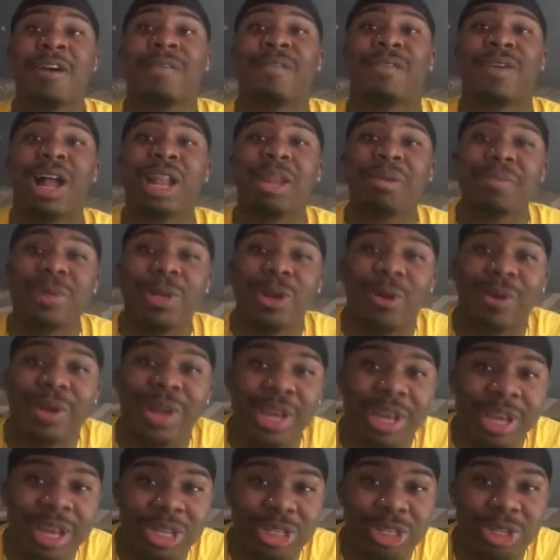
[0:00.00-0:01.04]
Follow me on
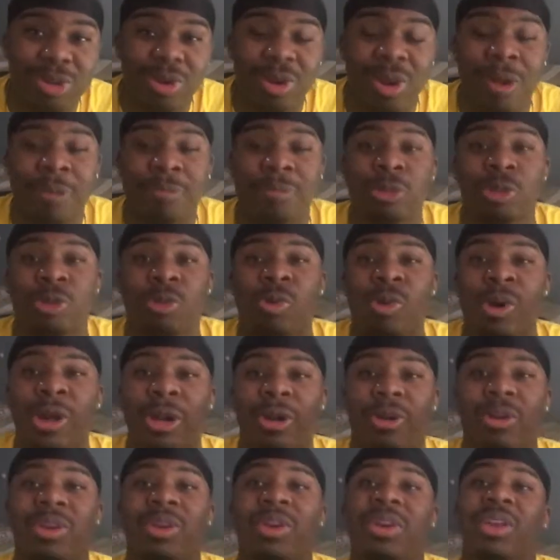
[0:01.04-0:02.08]
Instagram,
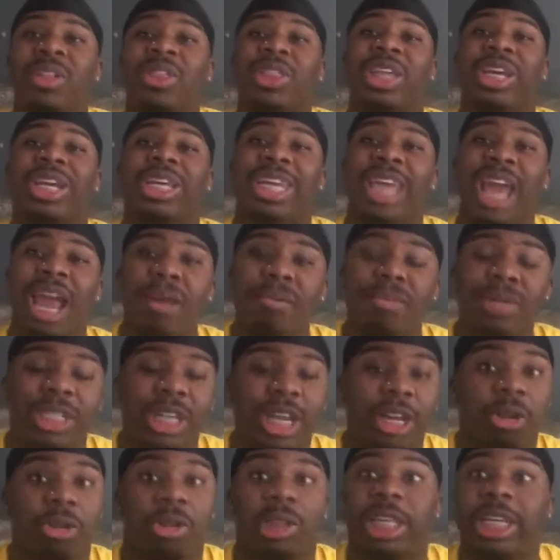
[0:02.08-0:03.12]
Twitter, The Gaming
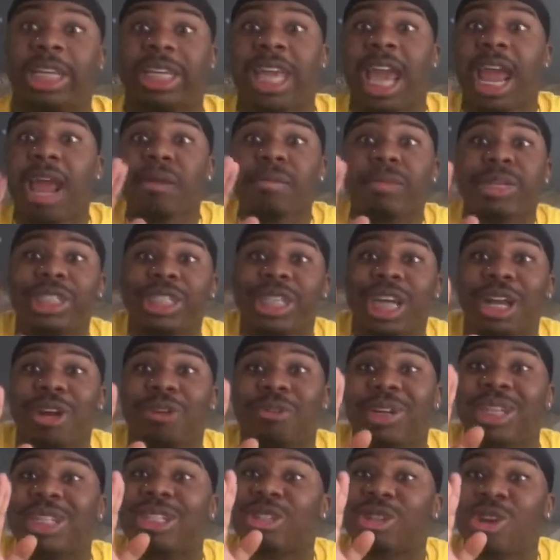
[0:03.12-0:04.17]
Channel. The Gaming
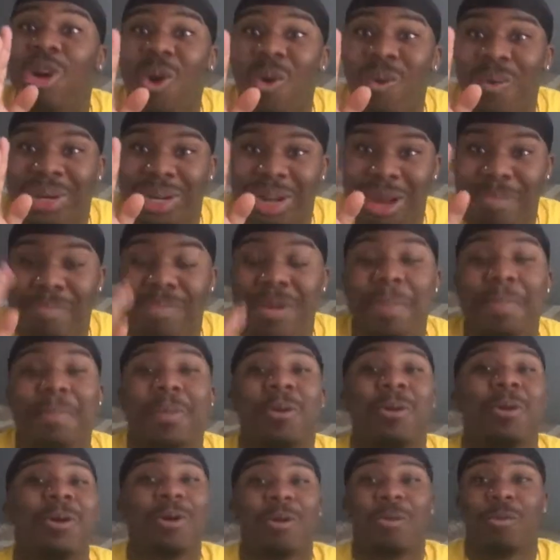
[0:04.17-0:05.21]
Channel is going up, people.